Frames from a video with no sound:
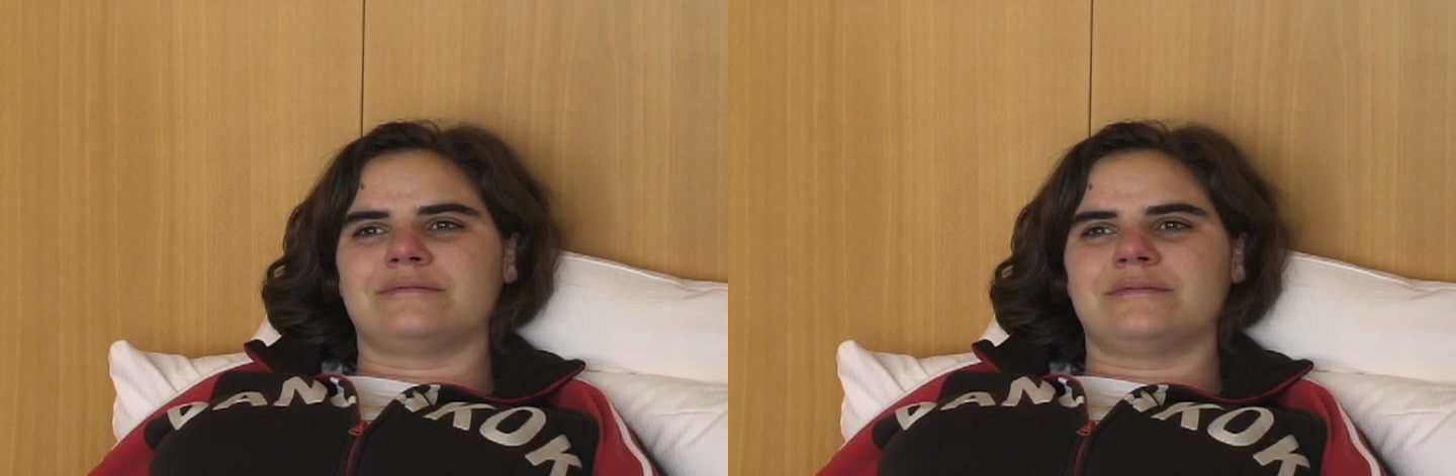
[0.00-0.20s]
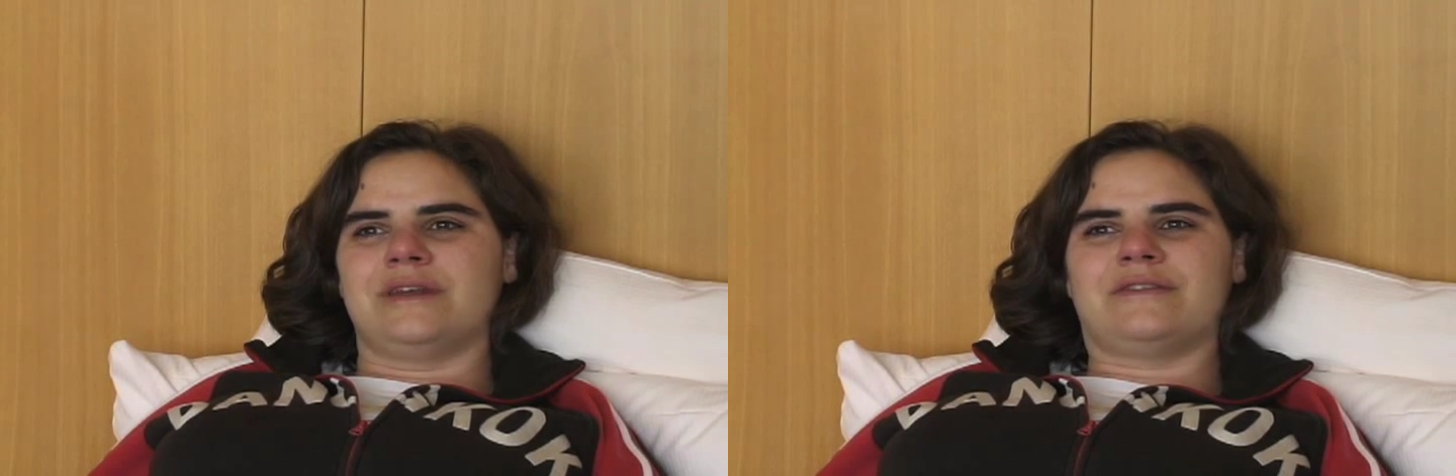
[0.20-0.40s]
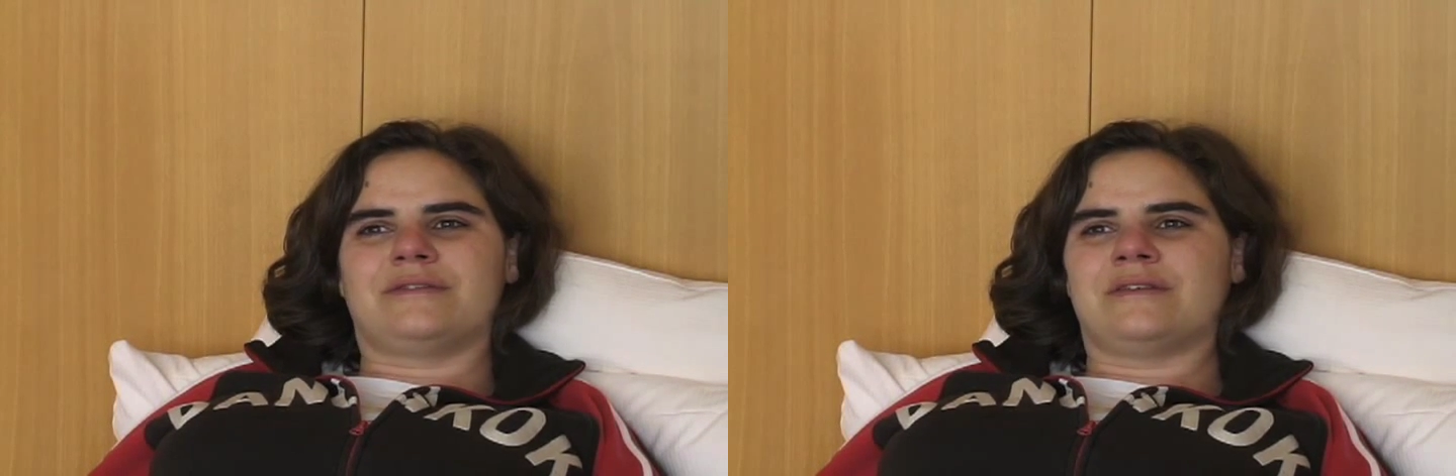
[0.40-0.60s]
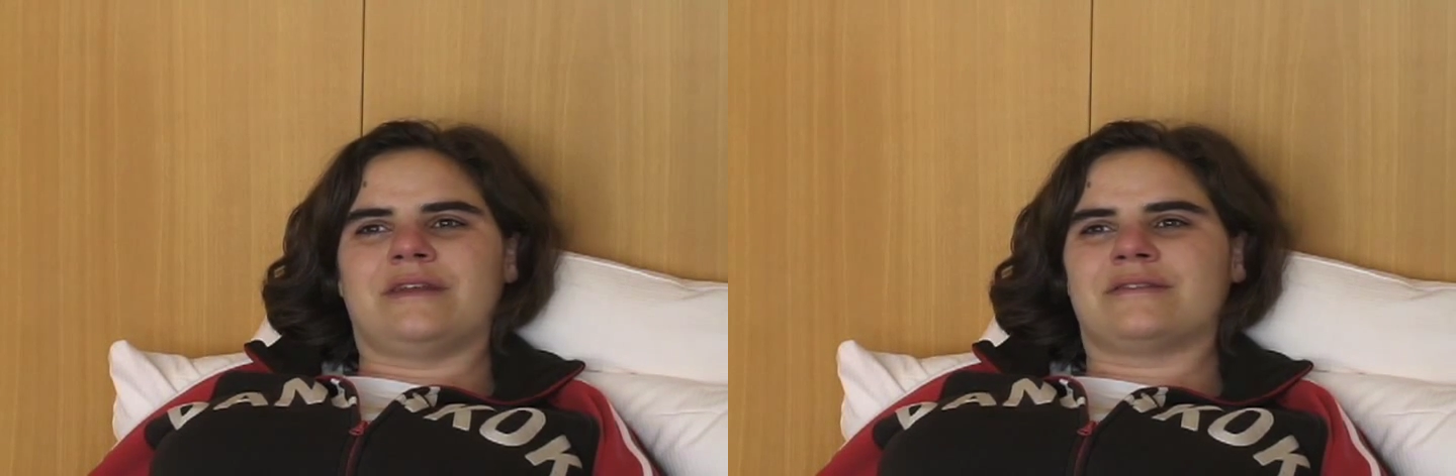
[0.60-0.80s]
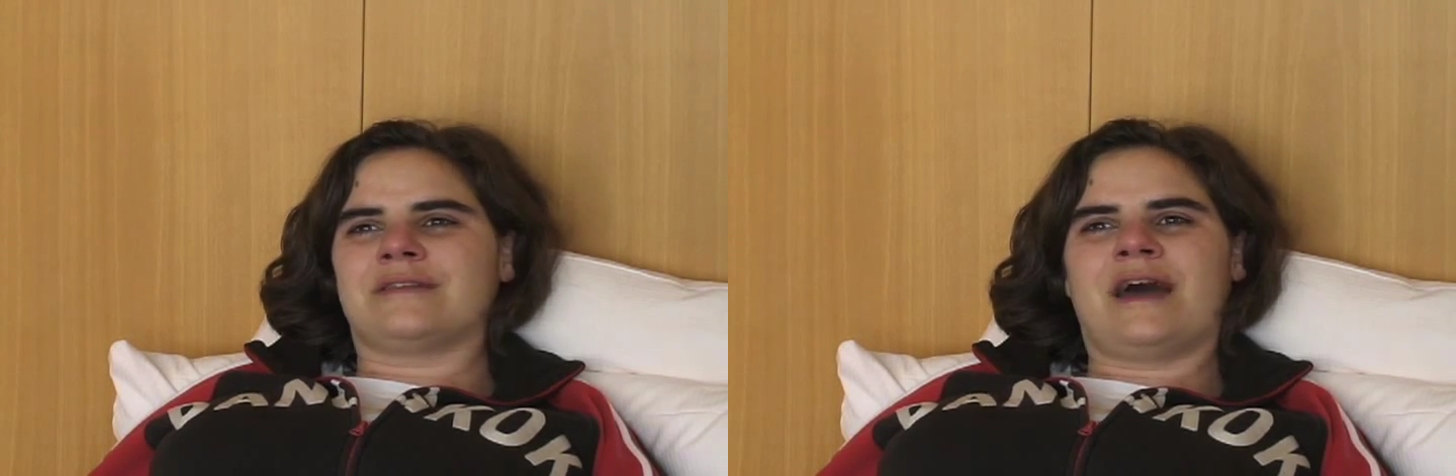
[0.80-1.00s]

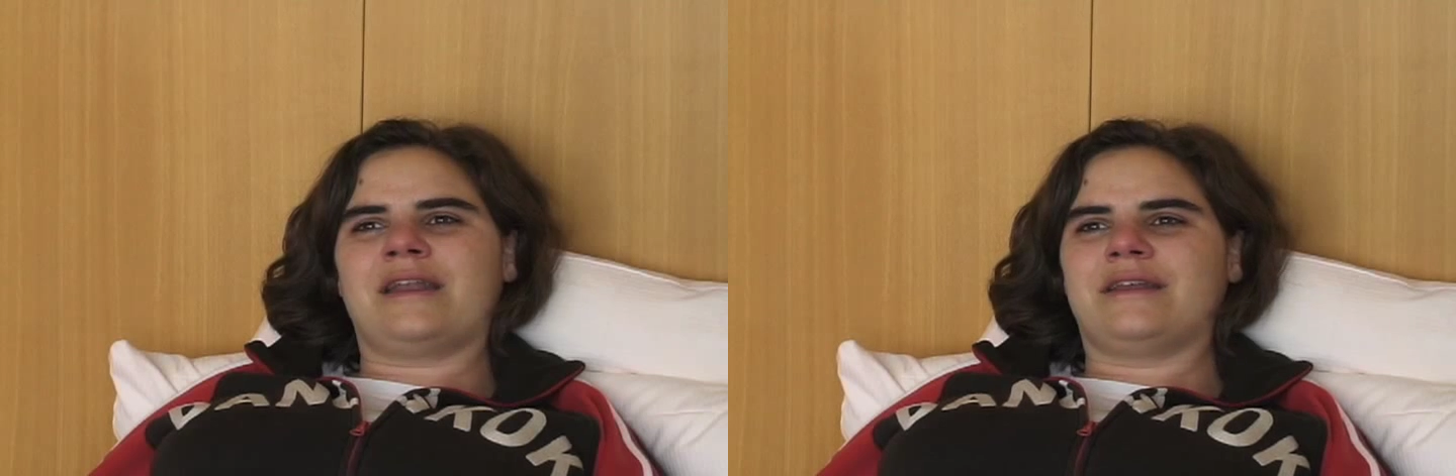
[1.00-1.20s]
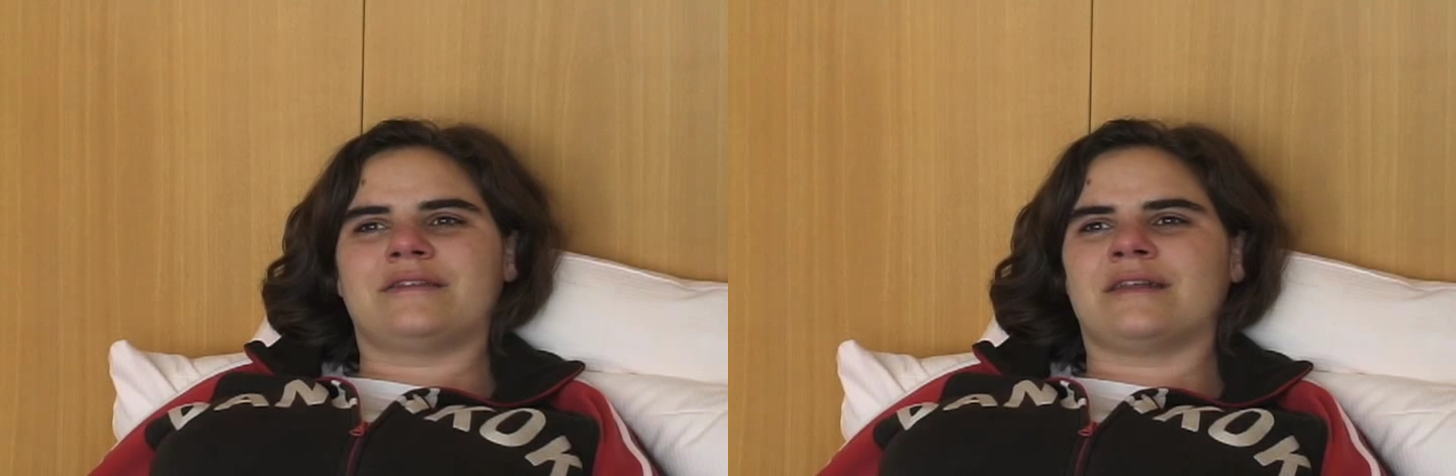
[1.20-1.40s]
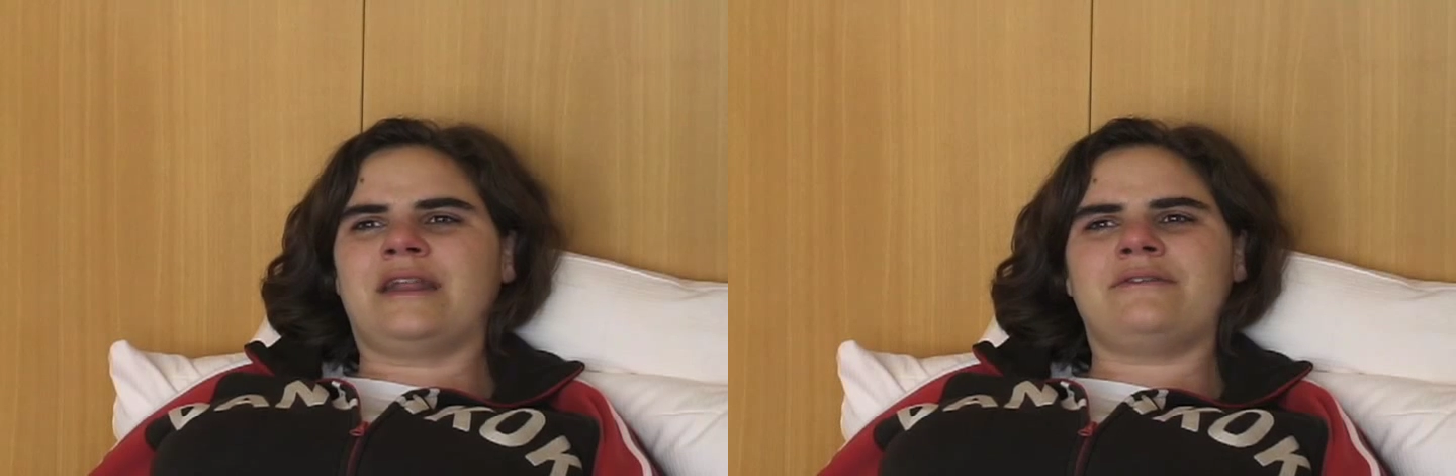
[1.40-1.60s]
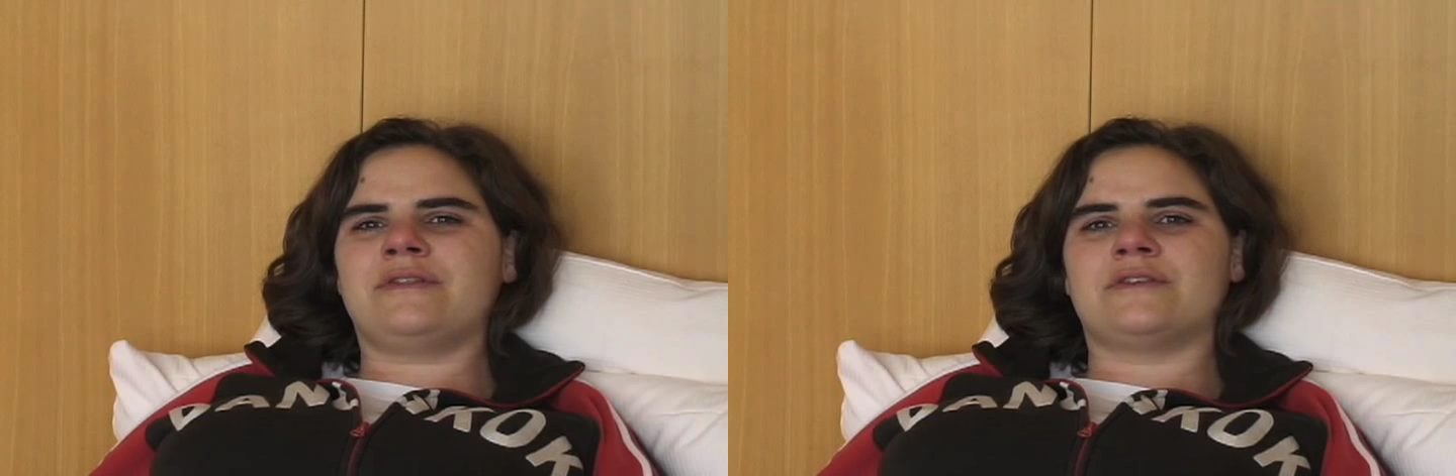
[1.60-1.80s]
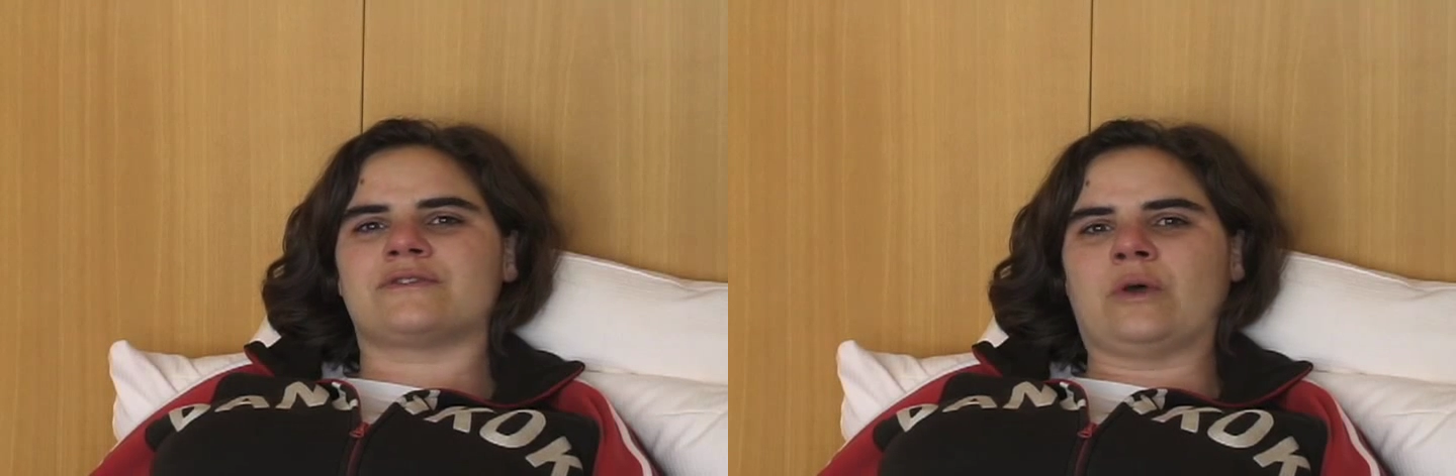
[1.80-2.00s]
It's not
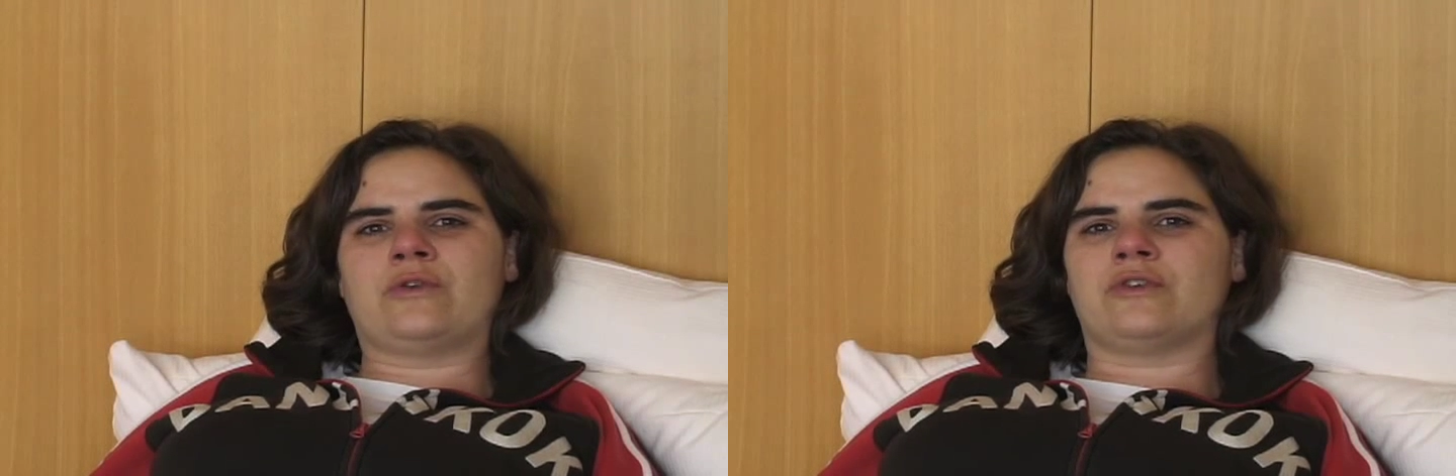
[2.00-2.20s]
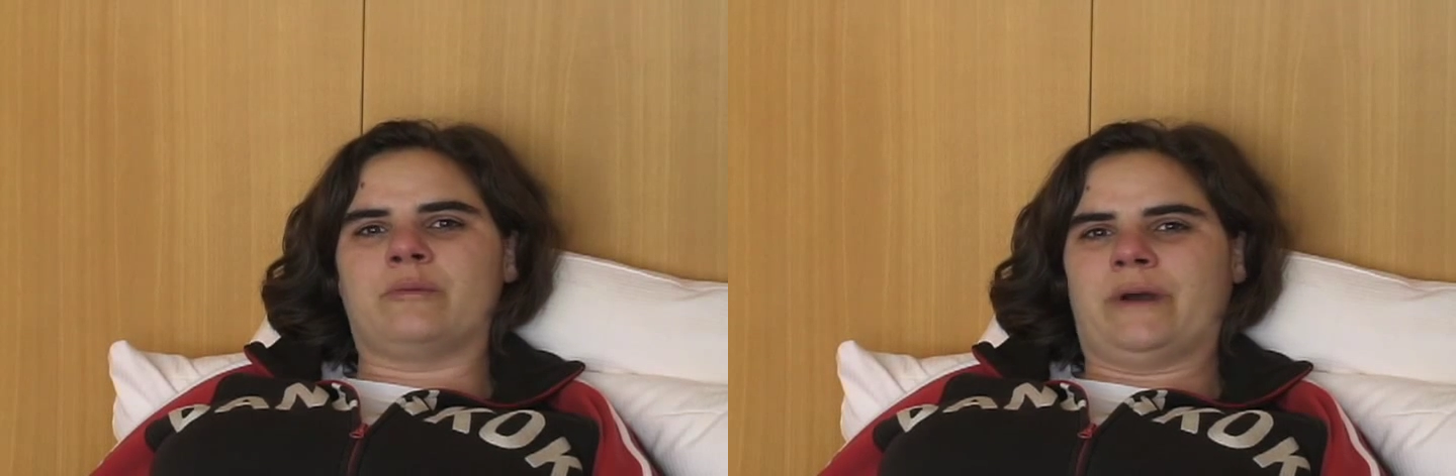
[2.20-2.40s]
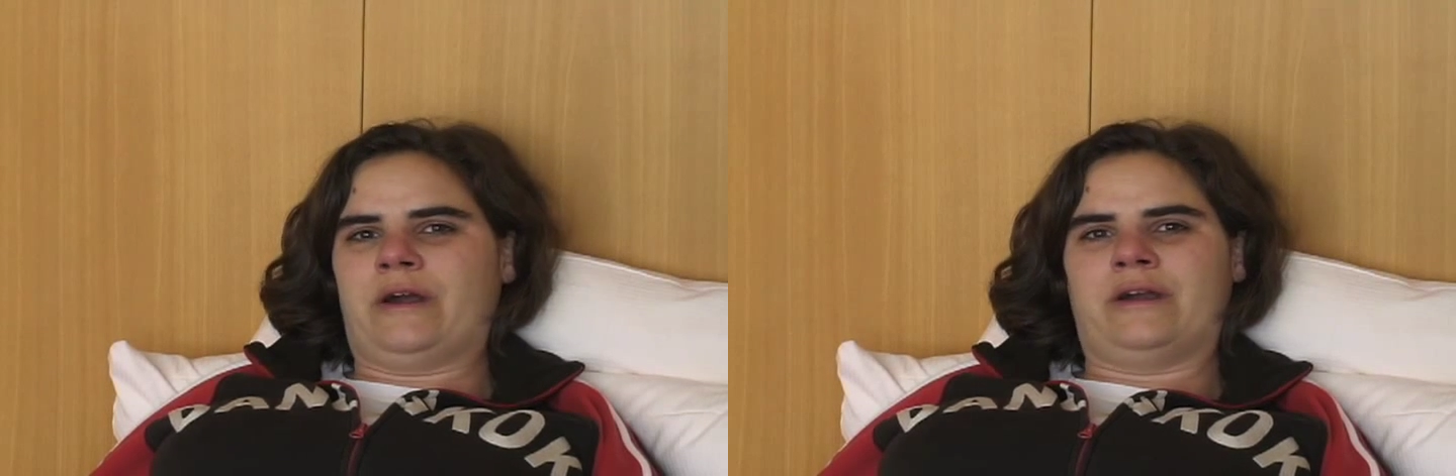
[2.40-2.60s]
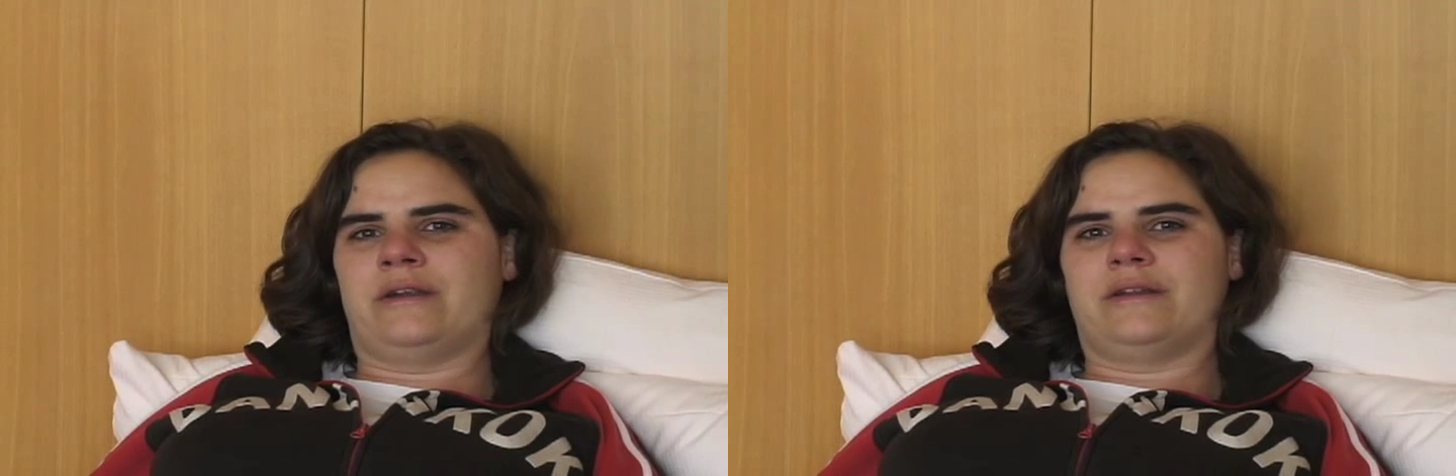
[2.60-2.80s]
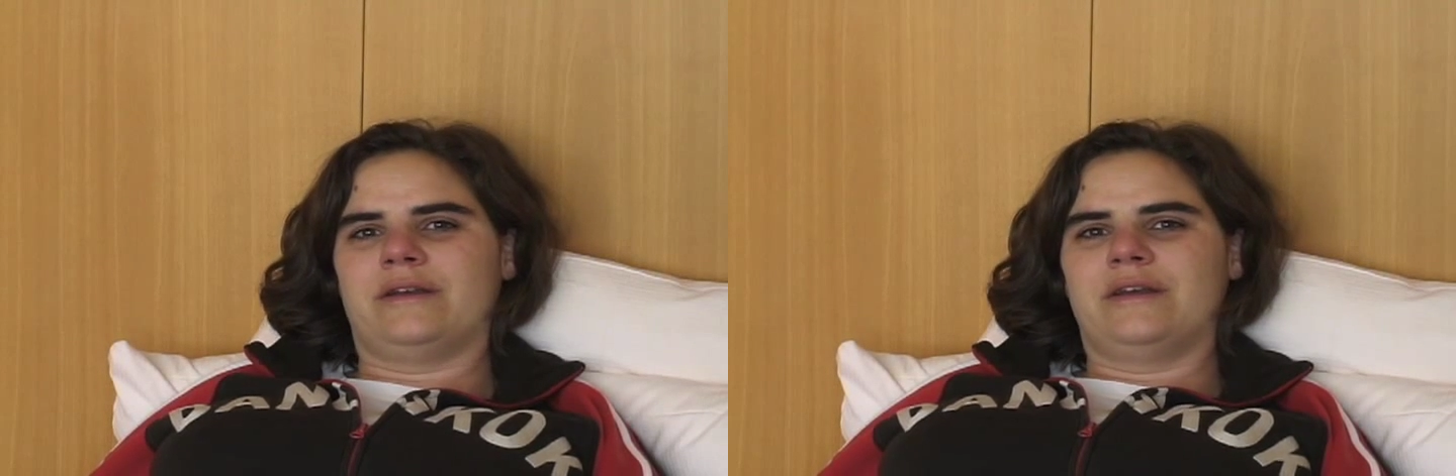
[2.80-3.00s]
even the social part,